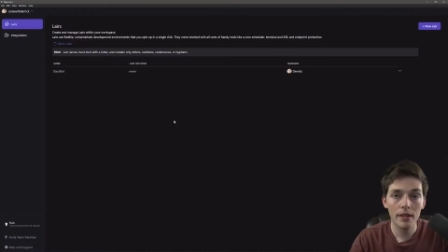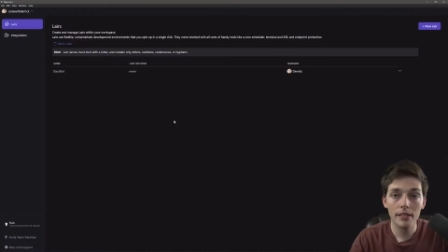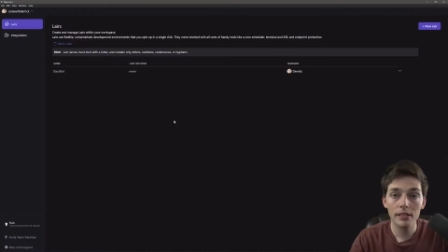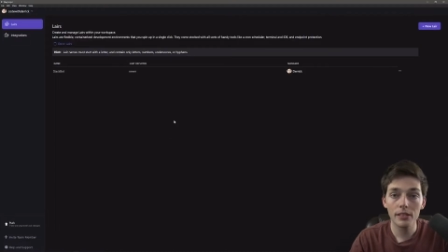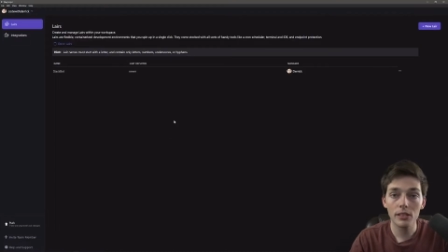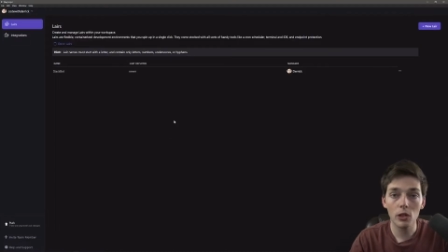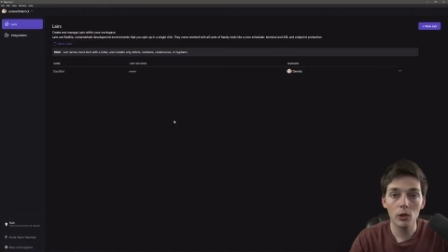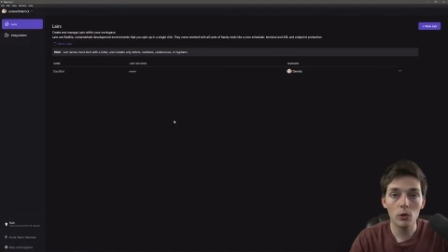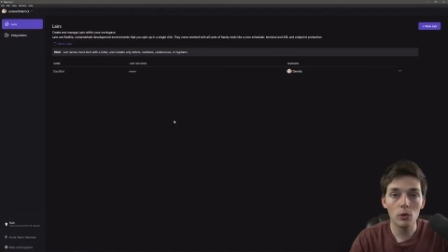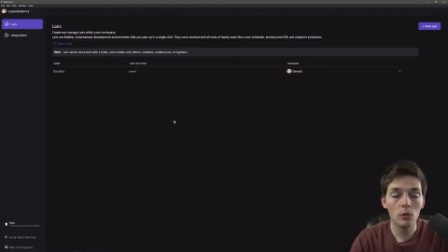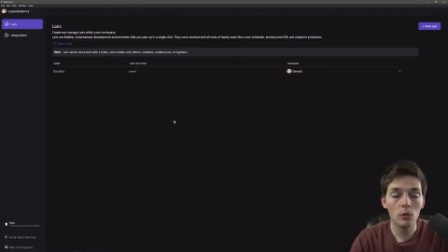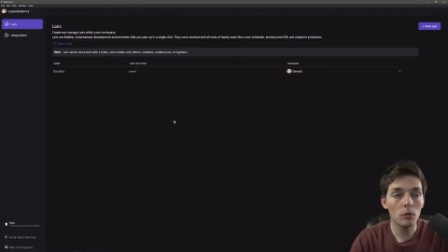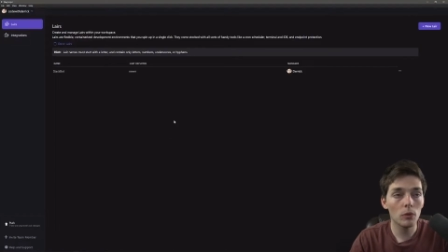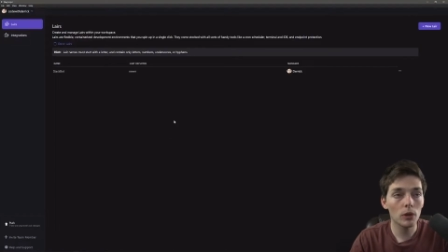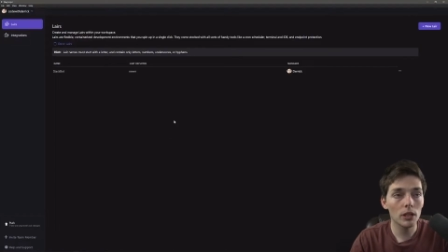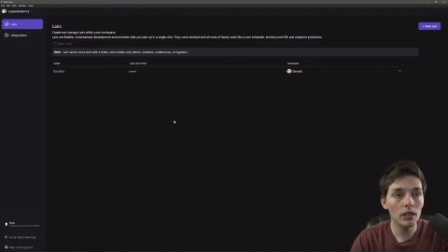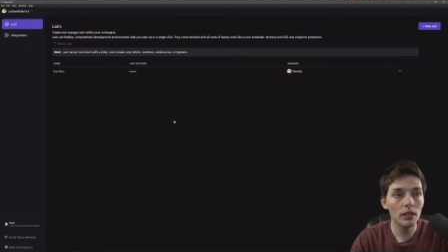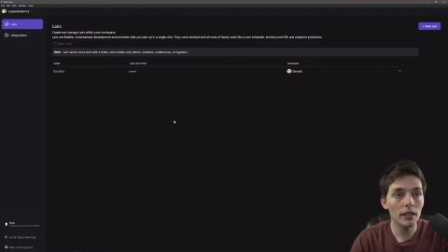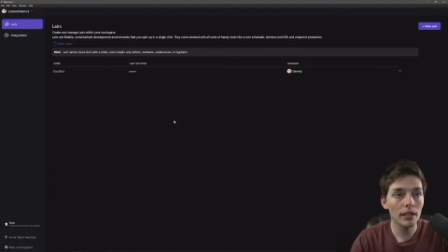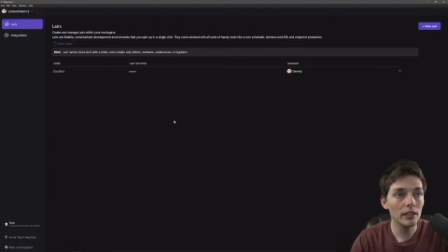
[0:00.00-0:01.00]
So
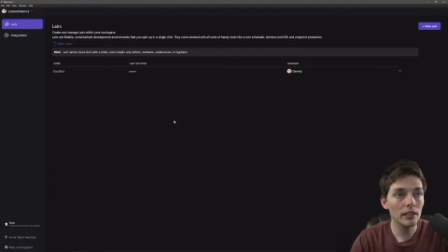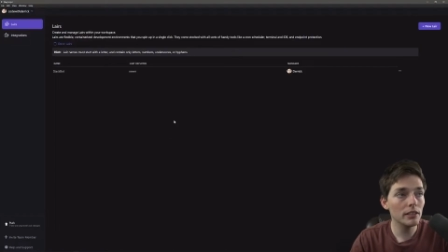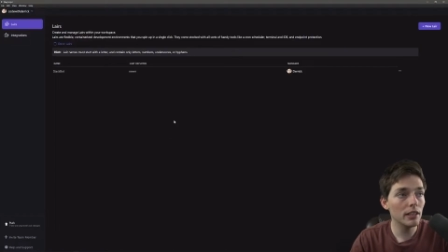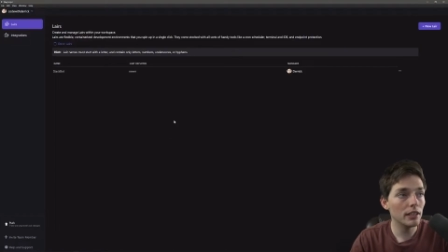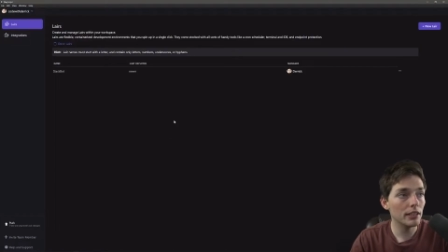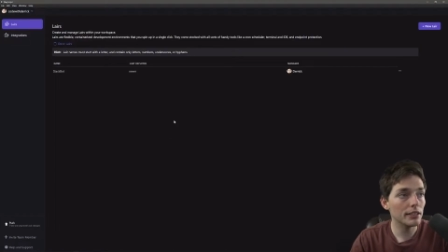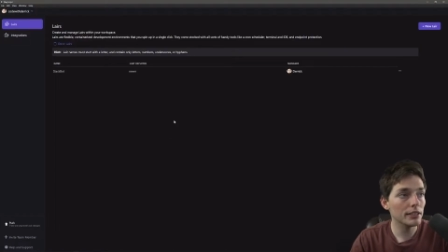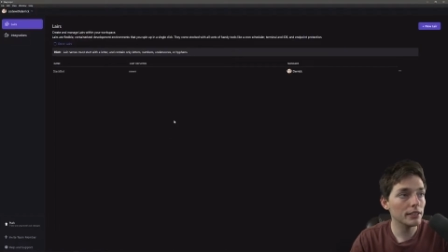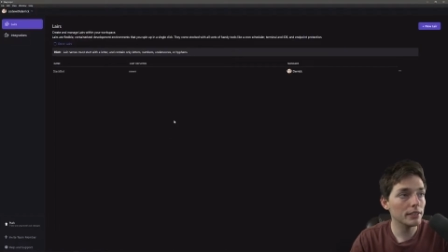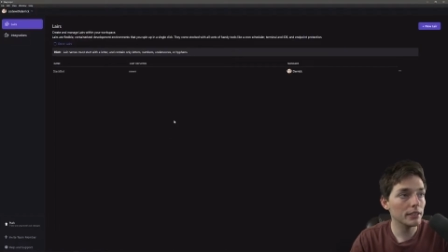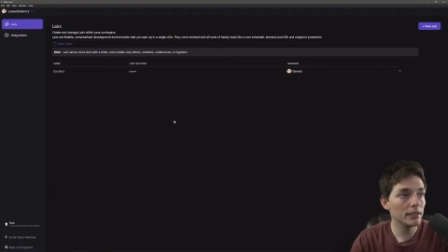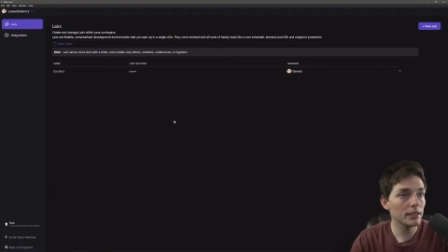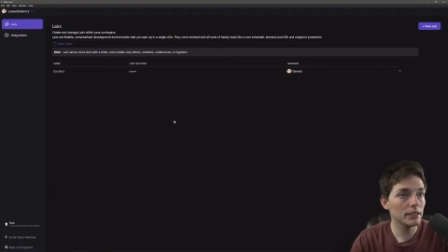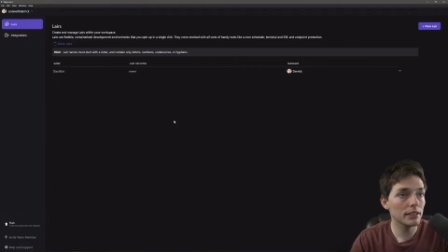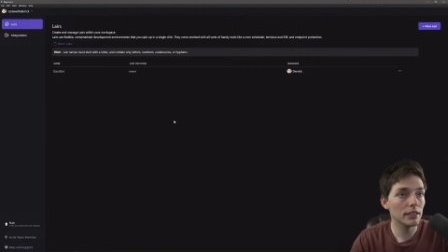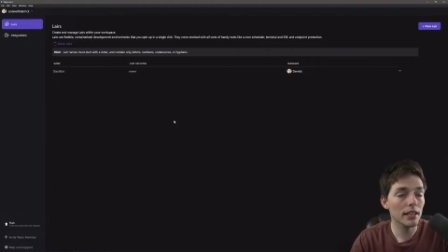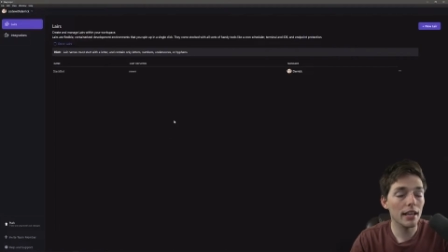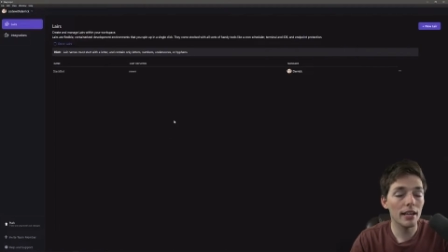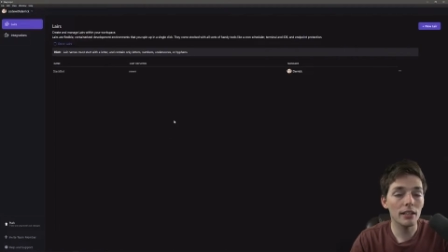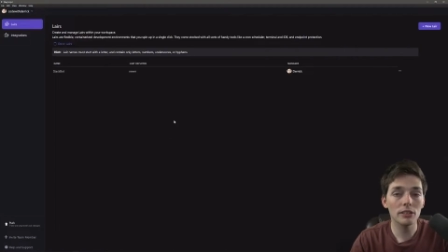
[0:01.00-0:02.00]
what a layer does is
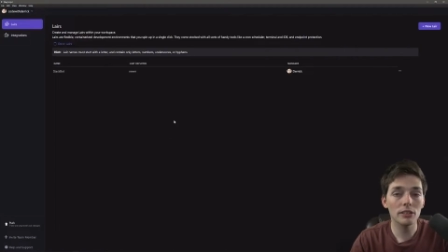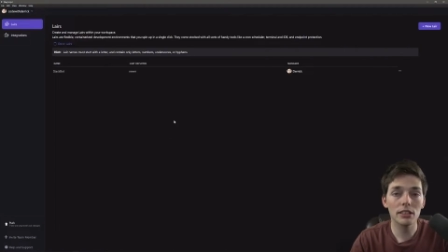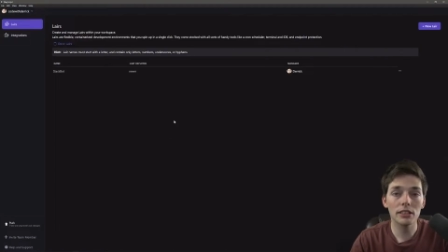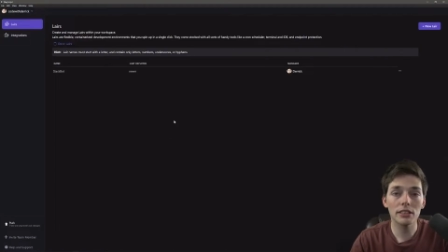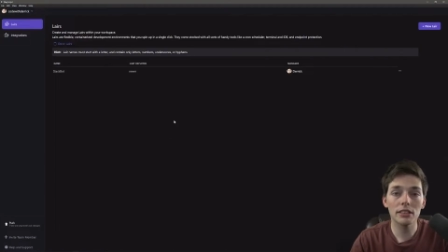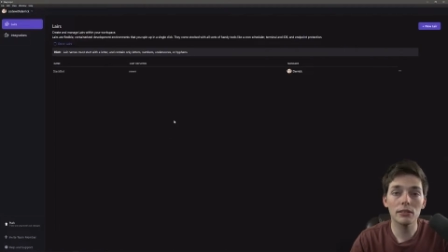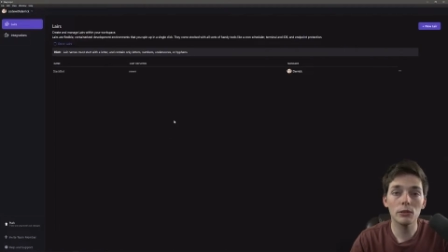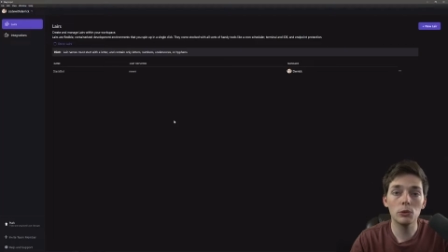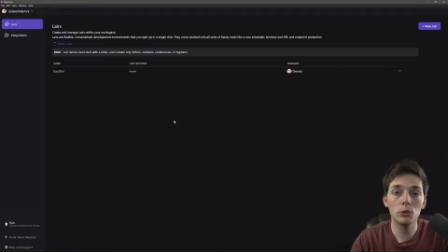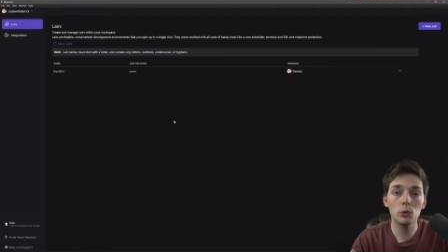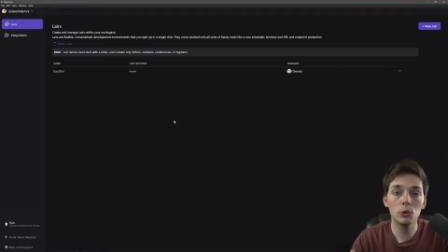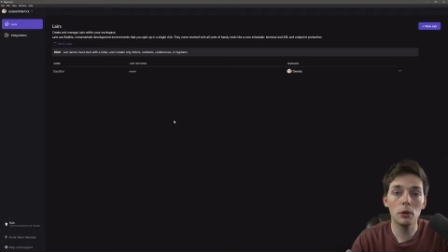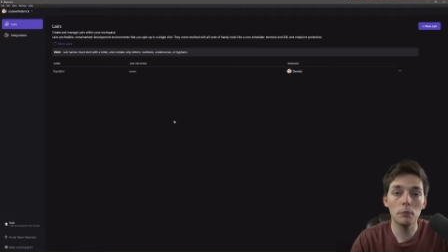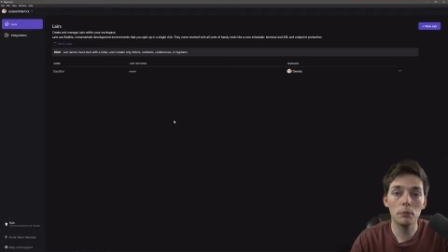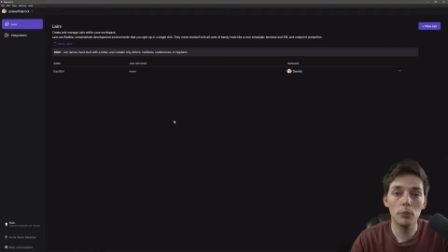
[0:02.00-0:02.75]
allows us to